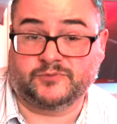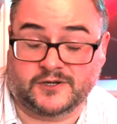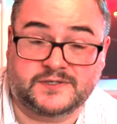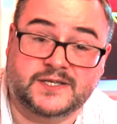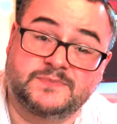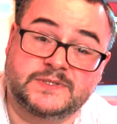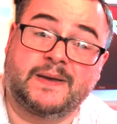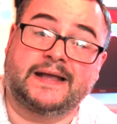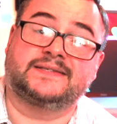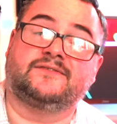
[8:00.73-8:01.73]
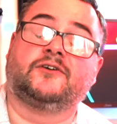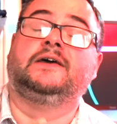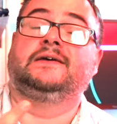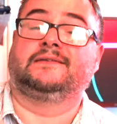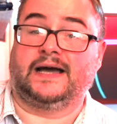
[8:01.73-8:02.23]
and process perspective,
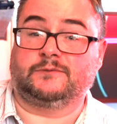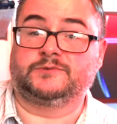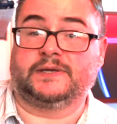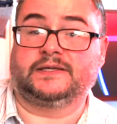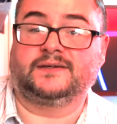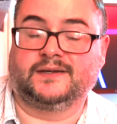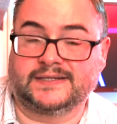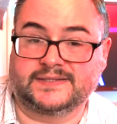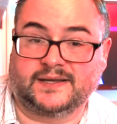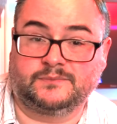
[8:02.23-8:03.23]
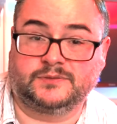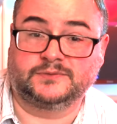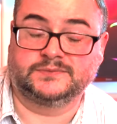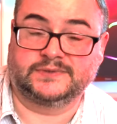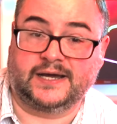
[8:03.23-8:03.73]
that would be an
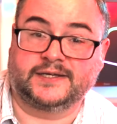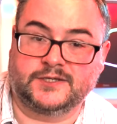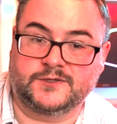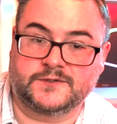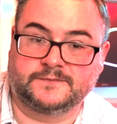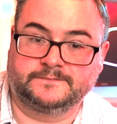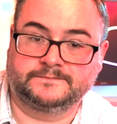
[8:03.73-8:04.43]
example that I use.